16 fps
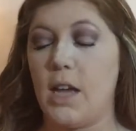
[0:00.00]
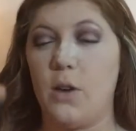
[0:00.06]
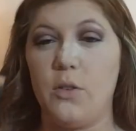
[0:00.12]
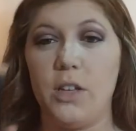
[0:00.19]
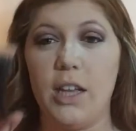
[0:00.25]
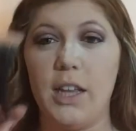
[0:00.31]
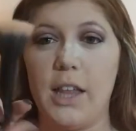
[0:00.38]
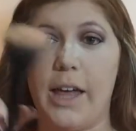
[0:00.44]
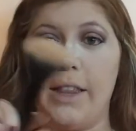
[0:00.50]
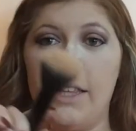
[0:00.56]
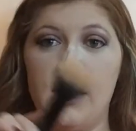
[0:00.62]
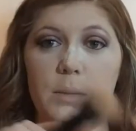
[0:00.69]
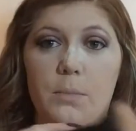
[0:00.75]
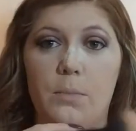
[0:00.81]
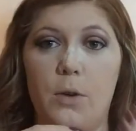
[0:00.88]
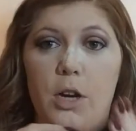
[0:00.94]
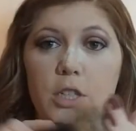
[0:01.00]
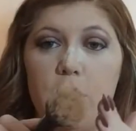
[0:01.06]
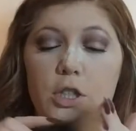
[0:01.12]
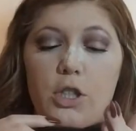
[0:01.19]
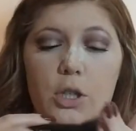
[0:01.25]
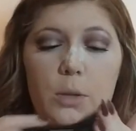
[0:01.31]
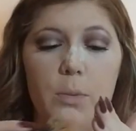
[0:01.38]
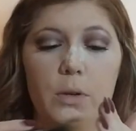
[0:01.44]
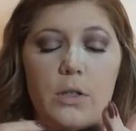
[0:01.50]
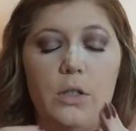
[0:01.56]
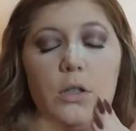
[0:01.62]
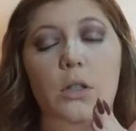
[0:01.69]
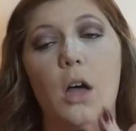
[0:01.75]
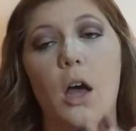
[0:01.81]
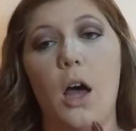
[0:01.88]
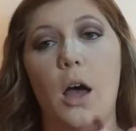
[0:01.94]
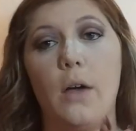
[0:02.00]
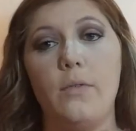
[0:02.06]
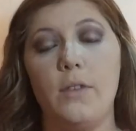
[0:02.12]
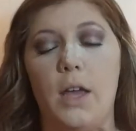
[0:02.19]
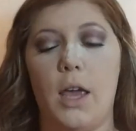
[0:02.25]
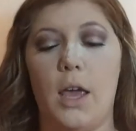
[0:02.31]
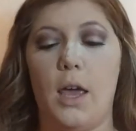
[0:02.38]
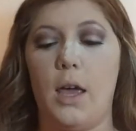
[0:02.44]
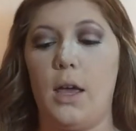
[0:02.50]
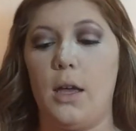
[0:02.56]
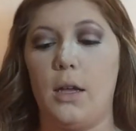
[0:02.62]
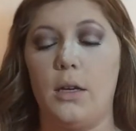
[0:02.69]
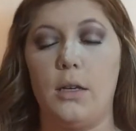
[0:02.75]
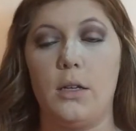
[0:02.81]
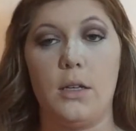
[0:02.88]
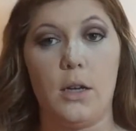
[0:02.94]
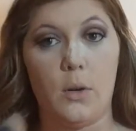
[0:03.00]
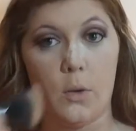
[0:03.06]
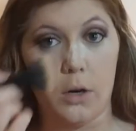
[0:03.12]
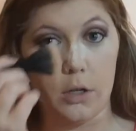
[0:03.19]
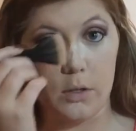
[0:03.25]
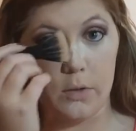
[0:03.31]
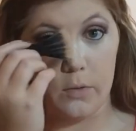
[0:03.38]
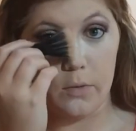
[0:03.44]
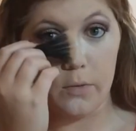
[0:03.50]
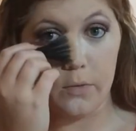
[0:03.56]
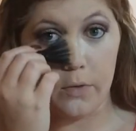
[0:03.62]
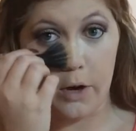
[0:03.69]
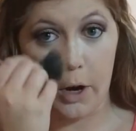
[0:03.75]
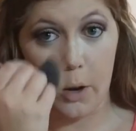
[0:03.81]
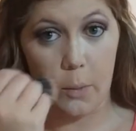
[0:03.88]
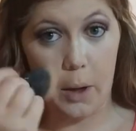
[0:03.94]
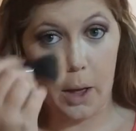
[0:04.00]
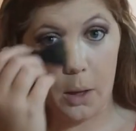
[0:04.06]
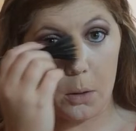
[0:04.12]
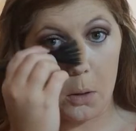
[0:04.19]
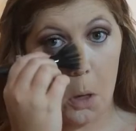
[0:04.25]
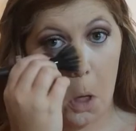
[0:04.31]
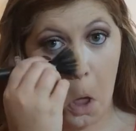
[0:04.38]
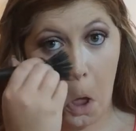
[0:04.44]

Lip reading: I really like this brush. It's super soft and it works very well.